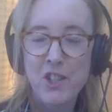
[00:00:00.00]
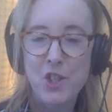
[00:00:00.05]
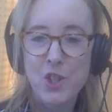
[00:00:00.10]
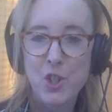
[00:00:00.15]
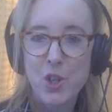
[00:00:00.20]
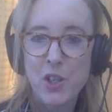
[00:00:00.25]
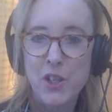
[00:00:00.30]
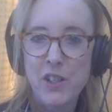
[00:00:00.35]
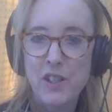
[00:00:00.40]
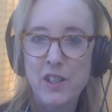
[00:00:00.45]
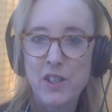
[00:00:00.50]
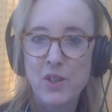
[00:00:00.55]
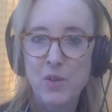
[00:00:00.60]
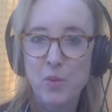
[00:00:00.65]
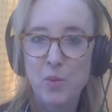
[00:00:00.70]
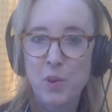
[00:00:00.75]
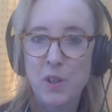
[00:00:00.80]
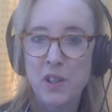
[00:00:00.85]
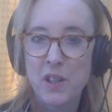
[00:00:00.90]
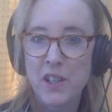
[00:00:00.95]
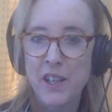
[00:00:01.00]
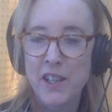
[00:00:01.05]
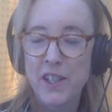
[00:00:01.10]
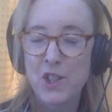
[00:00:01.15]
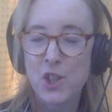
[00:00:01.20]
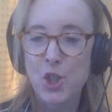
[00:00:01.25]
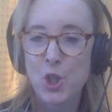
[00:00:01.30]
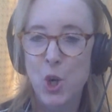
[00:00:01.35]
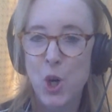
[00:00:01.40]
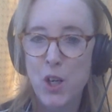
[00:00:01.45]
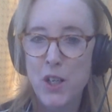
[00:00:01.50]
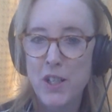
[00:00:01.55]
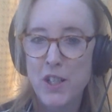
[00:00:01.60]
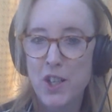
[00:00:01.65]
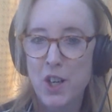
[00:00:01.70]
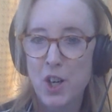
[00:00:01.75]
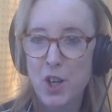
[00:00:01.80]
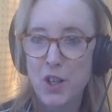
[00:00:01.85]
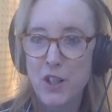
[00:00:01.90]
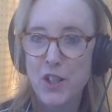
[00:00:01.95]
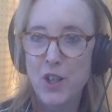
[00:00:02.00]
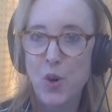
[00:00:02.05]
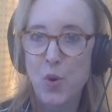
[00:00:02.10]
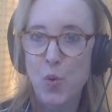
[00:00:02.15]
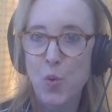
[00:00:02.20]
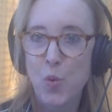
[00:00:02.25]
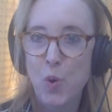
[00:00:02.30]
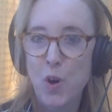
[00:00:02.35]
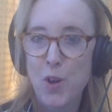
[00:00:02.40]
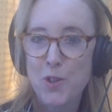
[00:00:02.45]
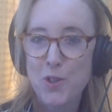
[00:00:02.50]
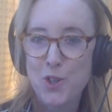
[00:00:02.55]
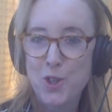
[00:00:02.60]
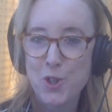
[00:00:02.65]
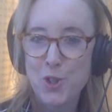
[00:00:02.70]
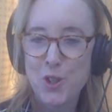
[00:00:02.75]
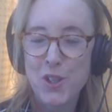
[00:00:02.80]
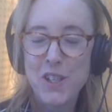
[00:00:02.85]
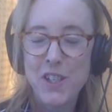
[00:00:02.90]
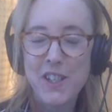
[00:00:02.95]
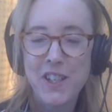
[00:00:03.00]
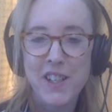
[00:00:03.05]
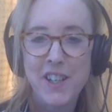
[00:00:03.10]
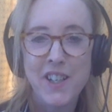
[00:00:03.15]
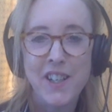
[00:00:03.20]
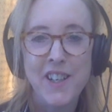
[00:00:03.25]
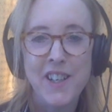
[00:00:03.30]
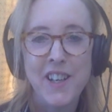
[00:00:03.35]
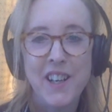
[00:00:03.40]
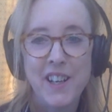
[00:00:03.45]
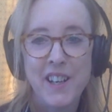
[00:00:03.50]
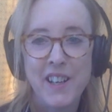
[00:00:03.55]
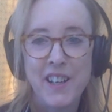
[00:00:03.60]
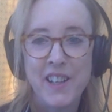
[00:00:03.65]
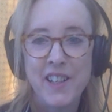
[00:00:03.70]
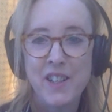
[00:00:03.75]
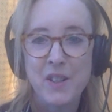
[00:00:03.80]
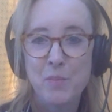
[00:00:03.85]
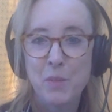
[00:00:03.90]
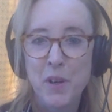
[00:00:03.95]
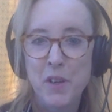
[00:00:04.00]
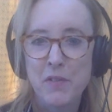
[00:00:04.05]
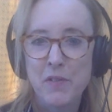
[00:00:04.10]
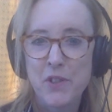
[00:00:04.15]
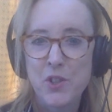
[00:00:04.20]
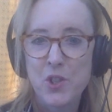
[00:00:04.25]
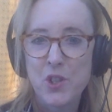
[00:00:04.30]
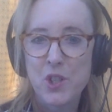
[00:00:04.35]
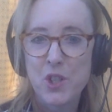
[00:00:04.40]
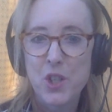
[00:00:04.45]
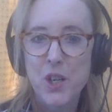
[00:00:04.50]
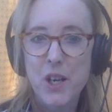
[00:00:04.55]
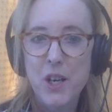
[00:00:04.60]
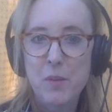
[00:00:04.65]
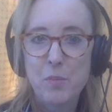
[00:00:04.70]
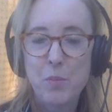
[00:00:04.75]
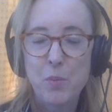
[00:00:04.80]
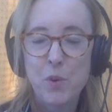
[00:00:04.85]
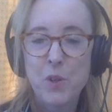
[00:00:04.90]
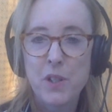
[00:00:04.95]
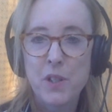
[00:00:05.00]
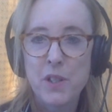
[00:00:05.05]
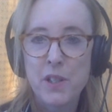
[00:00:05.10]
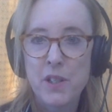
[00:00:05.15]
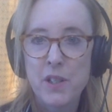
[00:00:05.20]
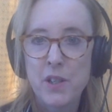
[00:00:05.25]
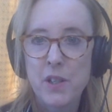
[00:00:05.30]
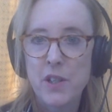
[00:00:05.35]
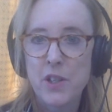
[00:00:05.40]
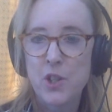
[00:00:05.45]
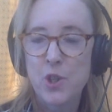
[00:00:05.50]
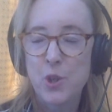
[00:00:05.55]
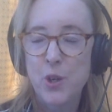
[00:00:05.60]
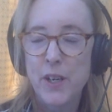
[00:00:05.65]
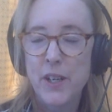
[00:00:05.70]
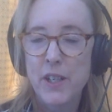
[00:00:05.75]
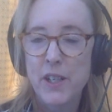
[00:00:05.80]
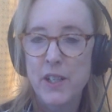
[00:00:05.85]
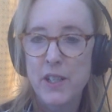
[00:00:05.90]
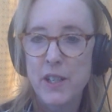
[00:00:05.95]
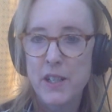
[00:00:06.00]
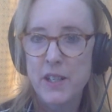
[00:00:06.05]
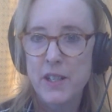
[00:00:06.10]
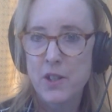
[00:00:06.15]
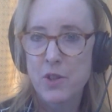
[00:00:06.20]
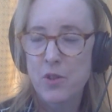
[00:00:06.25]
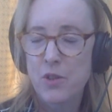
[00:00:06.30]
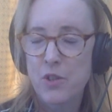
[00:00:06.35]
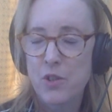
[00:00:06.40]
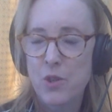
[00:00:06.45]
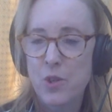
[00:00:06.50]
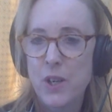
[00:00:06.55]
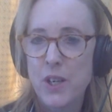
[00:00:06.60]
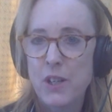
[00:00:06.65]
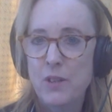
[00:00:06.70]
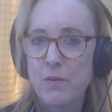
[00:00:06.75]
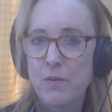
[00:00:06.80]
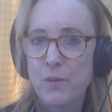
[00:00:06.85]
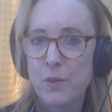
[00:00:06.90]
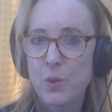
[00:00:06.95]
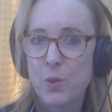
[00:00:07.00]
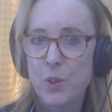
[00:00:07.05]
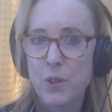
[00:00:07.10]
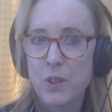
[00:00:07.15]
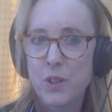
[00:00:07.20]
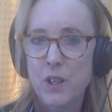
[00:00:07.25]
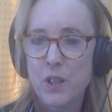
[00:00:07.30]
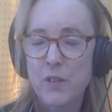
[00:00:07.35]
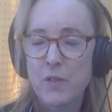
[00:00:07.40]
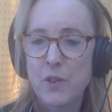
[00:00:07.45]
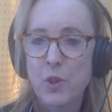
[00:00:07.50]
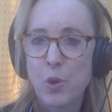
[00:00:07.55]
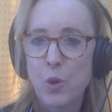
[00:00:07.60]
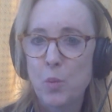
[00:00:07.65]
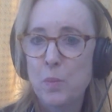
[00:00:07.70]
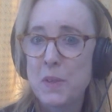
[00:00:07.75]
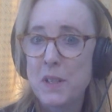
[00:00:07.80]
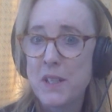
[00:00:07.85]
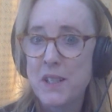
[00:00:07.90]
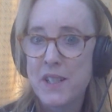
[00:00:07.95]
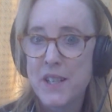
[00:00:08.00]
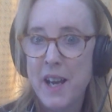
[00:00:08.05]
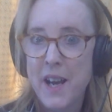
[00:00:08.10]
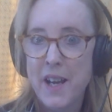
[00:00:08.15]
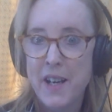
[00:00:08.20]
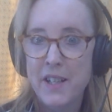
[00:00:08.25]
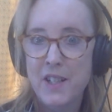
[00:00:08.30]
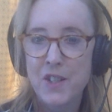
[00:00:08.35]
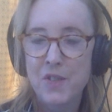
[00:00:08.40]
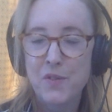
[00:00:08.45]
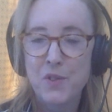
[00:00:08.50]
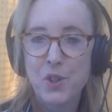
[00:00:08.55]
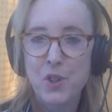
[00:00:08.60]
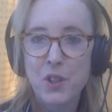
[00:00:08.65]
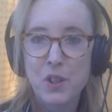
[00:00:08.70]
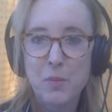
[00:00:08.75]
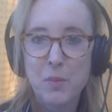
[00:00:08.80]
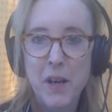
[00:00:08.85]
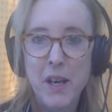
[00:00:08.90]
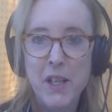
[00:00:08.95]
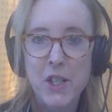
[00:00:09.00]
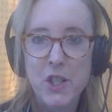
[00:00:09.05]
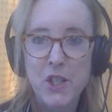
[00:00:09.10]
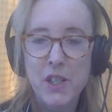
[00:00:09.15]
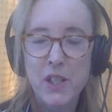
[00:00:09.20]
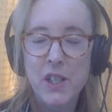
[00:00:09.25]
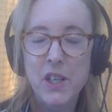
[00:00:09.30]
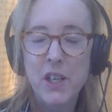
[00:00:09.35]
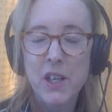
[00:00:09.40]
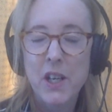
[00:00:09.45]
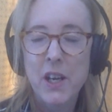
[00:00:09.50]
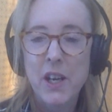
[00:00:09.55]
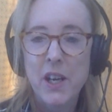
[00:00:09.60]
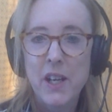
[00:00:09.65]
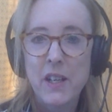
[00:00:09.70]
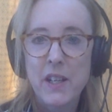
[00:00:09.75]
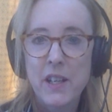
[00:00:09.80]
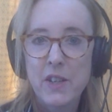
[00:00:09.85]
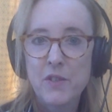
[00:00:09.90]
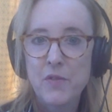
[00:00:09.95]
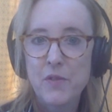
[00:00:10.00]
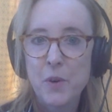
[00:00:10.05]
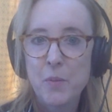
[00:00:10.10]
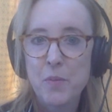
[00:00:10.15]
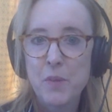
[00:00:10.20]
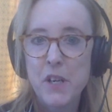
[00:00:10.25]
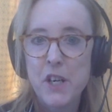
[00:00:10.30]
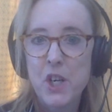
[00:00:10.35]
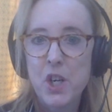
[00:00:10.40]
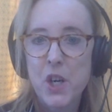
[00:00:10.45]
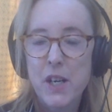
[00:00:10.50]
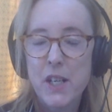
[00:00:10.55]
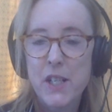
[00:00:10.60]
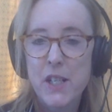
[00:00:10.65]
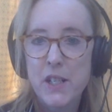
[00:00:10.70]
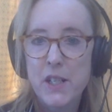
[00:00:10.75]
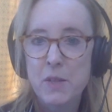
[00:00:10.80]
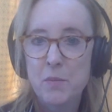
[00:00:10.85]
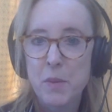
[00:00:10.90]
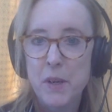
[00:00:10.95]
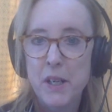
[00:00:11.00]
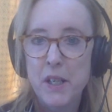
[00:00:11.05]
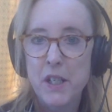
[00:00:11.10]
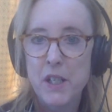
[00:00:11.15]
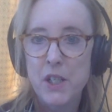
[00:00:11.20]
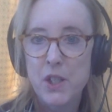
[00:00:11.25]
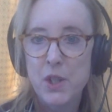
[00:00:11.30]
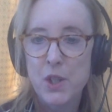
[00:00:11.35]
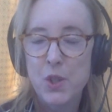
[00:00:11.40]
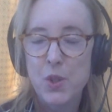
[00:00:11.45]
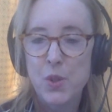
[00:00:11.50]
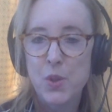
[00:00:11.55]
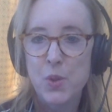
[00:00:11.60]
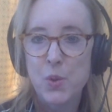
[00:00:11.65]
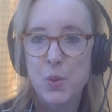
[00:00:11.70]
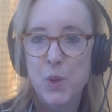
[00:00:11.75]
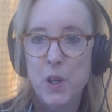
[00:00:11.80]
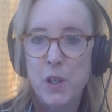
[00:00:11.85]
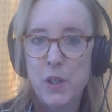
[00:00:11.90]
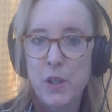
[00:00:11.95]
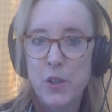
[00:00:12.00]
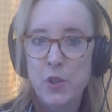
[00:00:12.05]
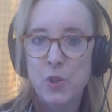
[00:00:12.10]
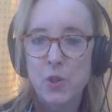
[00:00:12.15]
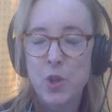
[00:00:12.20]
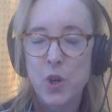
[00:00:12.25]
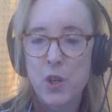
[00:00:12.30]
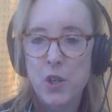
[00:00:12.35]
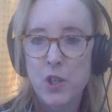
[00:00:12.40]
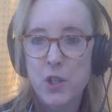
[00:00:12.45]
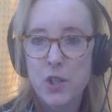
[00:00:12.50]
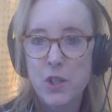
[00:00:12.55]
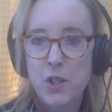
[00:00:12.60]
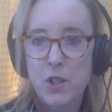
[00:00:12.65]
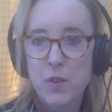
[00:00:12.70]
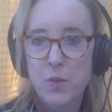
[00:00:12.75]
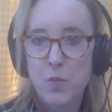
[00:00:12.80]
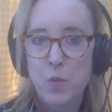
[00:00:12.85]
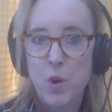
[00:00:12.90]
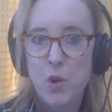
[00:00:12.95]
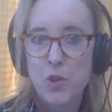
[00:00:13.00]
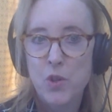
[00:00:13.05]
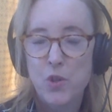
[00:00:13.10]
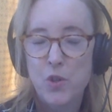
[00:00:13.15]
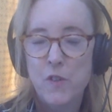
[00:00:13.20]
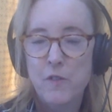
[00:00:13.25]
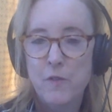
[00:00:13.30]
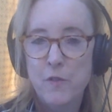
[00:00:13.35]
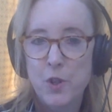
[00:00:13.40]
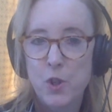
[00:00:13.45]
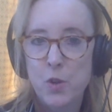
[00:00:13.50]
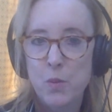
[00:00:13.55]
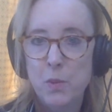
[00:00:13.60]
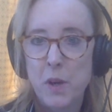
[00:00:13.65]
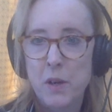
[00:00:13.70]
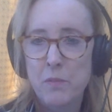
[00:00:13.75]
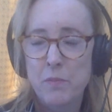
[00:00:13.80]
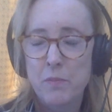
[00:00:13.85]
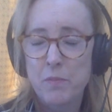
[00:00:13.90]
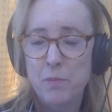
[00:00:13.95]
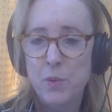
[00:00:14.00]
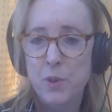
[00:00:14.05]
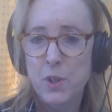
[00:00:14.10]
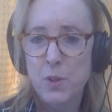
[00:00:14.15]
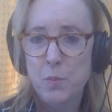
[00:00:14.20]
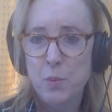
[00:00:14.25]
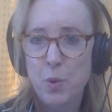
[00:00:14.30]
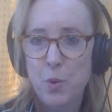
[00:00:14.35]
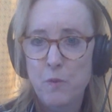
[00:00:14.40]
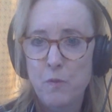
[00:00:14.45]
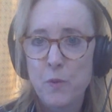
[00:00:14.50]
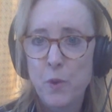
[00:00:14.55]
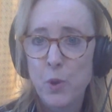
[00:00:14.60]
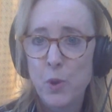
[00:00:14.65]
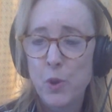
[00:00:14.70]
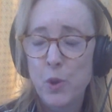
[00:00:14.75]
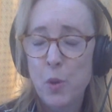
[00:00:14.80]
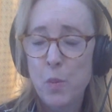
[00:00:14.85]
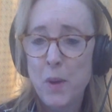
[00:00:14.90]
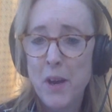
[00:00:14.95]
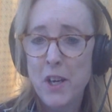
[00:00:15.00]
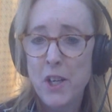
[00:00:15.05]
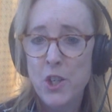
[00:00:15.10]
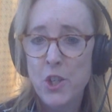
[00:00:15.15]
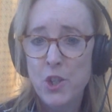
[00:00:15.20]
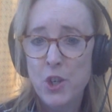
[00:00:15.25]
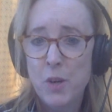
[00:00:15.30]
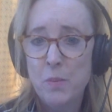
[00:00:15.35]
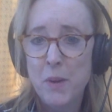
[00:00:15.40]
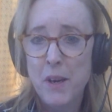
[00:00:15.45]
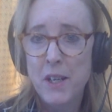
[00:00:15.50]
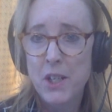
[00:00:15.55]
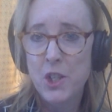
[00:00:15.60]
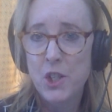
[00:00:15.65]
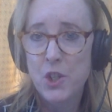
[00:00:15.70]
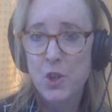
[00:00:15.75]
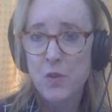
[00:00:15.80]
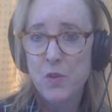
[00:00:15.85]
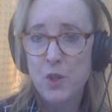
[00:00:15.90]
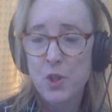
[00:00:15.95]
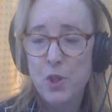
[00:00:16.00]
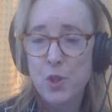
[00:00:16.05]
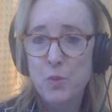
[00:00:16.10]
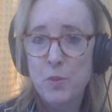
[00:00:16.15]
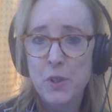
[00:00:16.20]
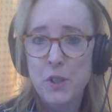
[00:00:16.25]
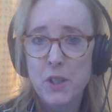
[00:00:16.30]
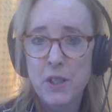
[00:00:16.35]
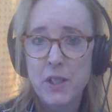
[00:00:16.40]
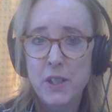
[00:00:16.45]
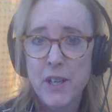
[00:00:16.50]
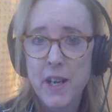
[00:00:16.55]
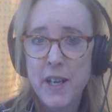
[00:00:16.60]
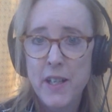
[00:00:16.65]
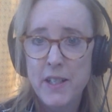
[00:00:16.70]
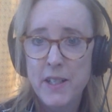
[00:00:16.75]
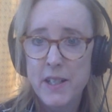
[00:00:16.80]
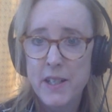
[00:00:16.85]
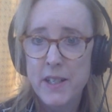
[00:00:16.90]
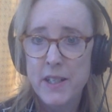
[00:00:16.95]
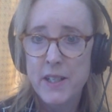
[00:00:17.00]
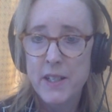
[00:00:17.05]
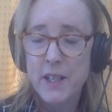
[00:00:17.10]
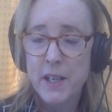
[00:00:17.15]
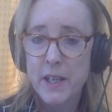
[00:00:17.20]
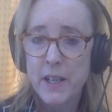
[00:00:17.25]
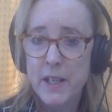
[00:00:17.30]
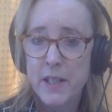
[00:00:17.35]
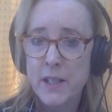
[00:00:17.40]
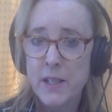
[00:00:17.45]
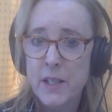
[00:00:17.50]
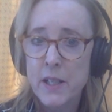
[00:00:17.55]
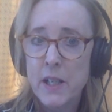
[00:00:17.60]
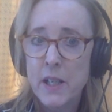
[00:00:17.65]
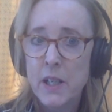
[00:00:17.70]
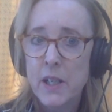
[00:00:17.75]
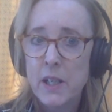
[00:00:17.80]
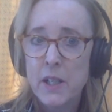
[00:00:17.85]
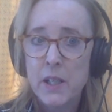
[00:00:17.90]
started with a jaunt on Wall Street. And my first job was on the trading desk or the trading floor of Goldman Sachs, if you can imagine. And then from there, I did make it to another large Wall Street firm. I was a portfolio manager. I managed over 2 billion in assets and